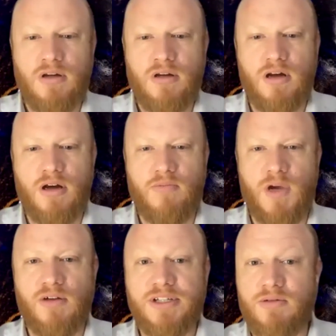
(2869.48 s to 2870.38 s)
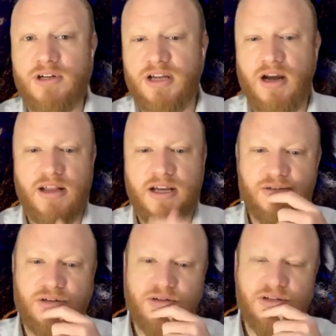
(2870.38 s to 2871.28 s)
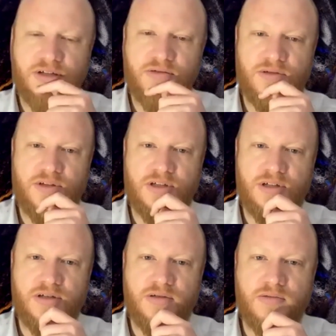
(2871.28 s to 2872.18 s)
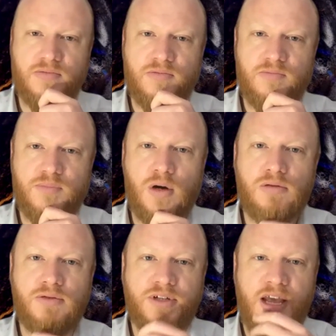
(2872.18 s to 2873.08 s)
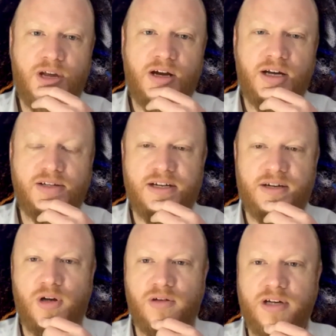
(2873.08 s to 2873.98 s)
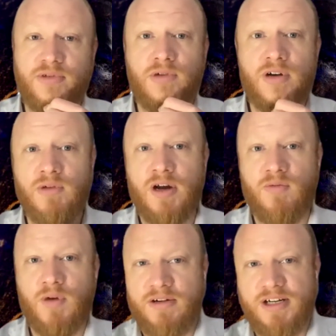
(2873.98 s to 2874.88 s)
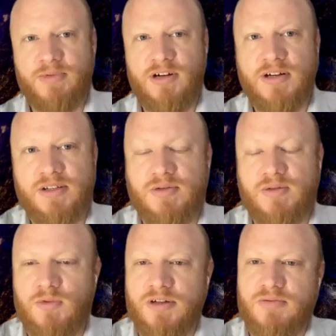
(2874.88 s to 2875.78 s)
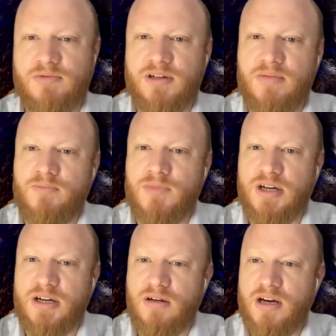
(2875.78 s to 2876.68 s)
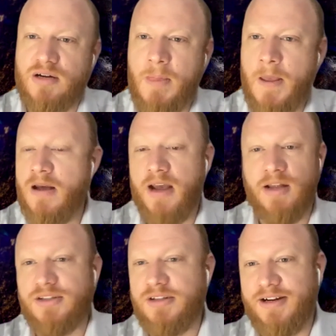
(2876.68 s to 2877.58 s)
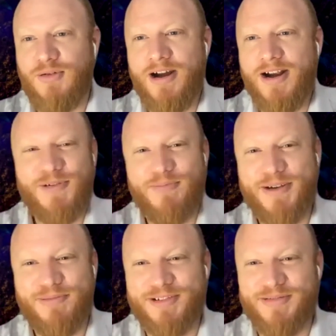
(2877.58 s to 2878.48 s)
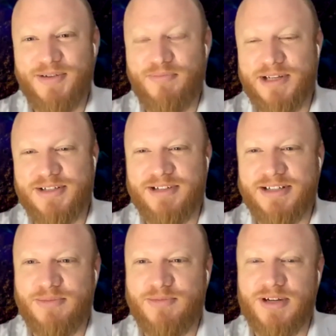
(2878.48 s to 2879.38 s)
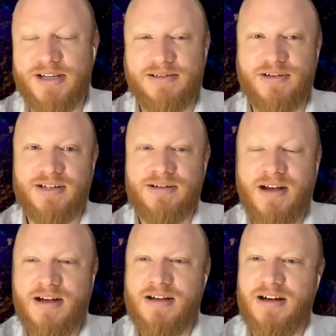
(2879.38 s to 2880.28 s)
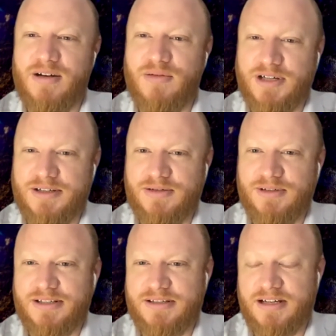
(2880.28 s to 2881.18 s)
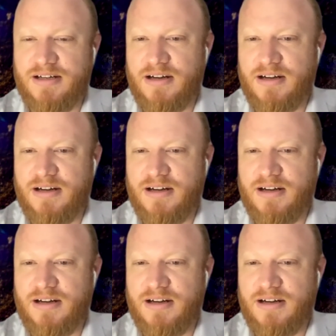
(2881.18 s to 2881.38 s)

I'll just quickly highlight, so the polls came in, I sent a poll to everyone what their experiences was with machine learning. And looks like quite a few people have been doing supervised learning, which is good to see.